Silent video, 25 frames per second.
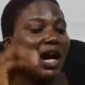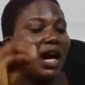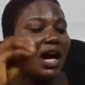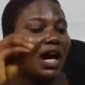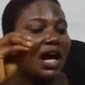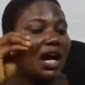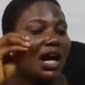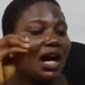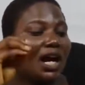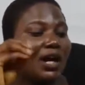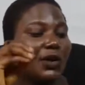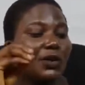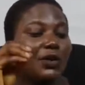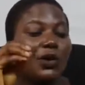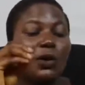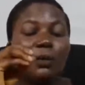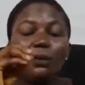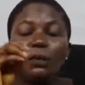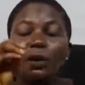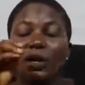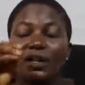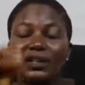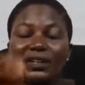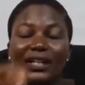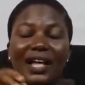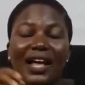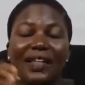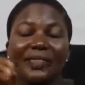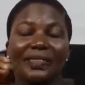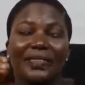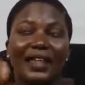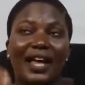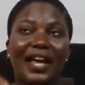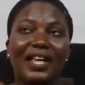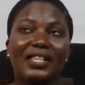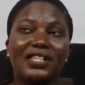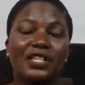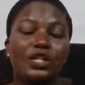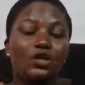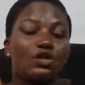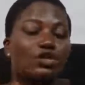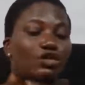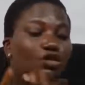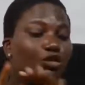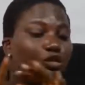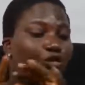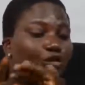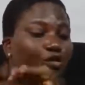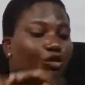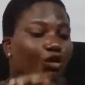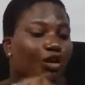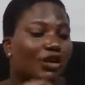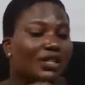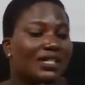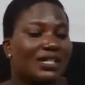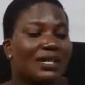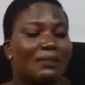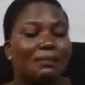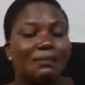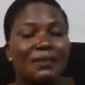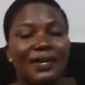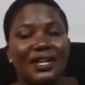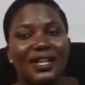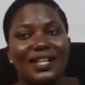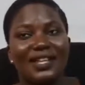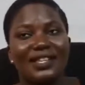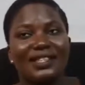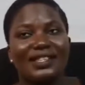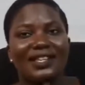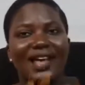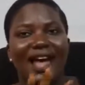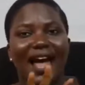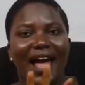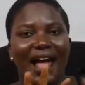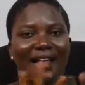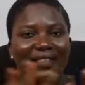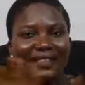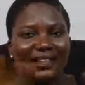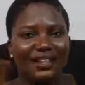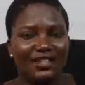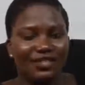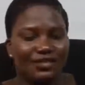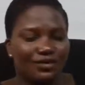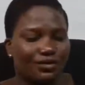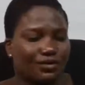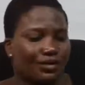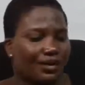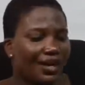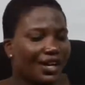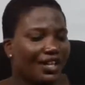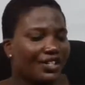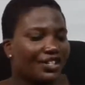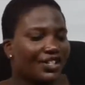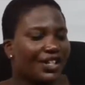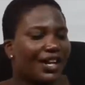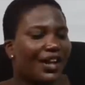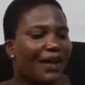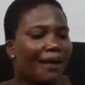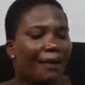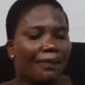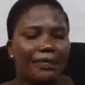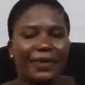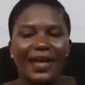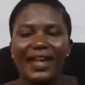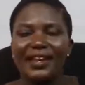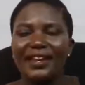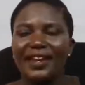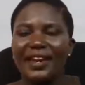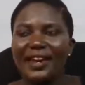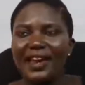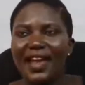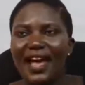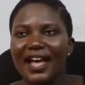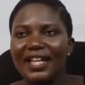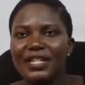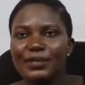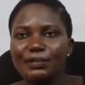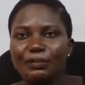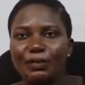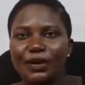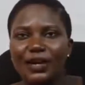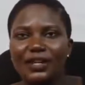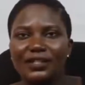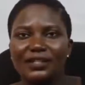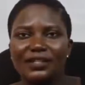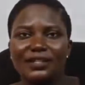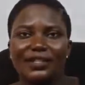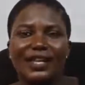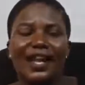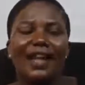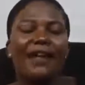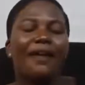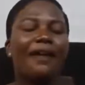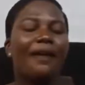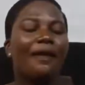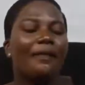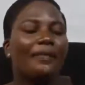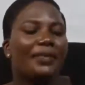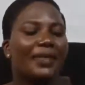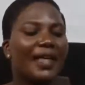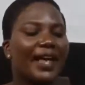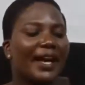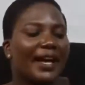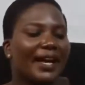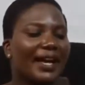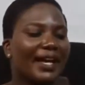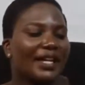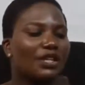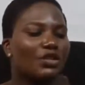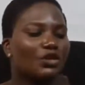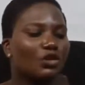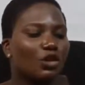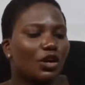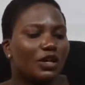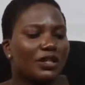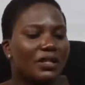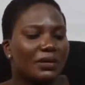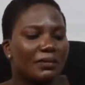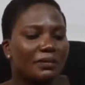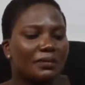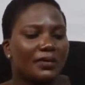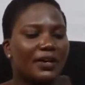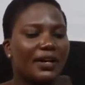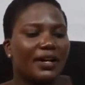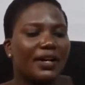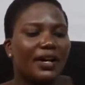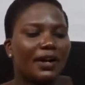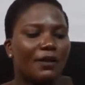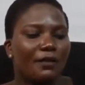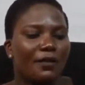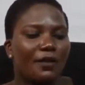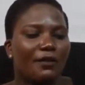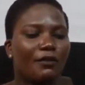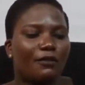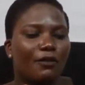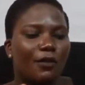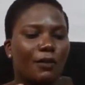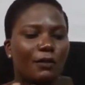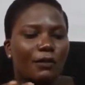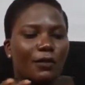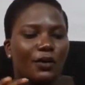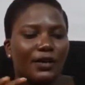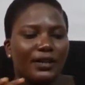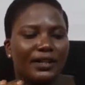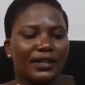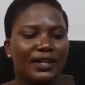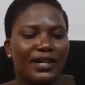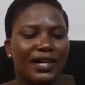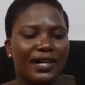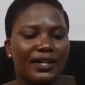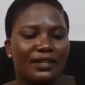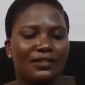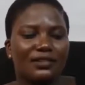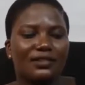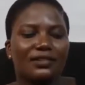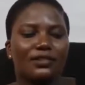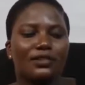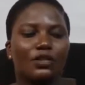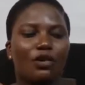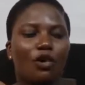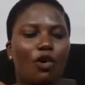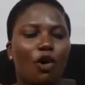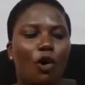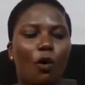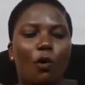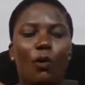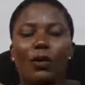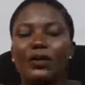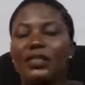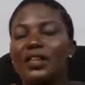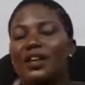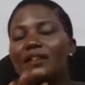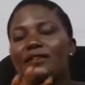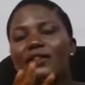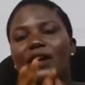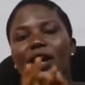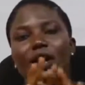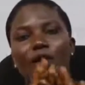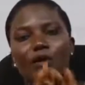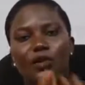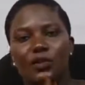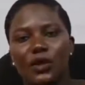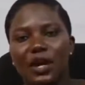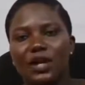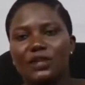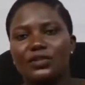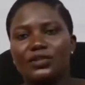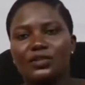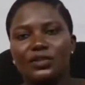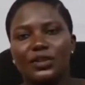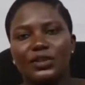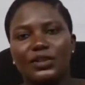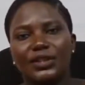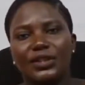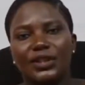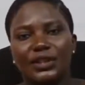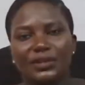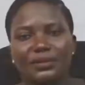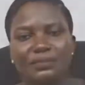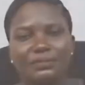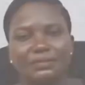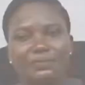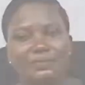30 to 40 minutes at a stretch. Then the last point is that take a study break away from your desk or whatever you are studying.